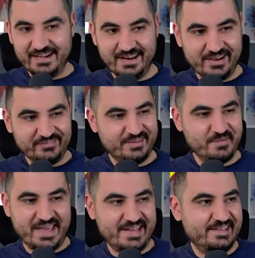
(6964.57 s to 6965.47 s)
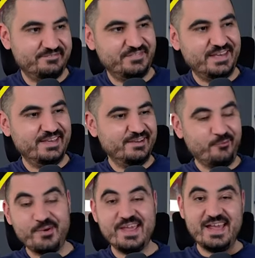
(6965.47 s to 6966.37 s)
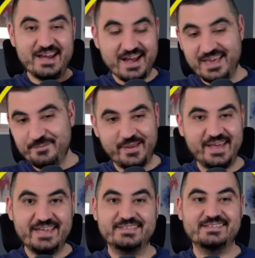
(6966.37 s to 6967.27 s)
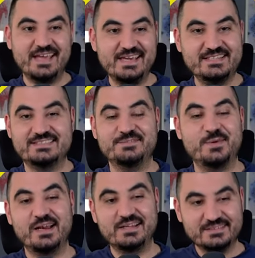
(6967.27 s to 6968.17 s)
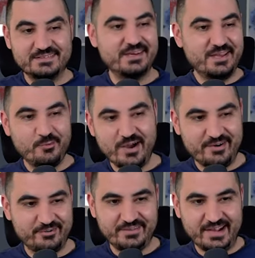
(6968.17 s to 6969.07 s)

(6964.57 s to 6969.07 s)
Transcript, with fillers: allow them anything. We eliminated A C Milan three one on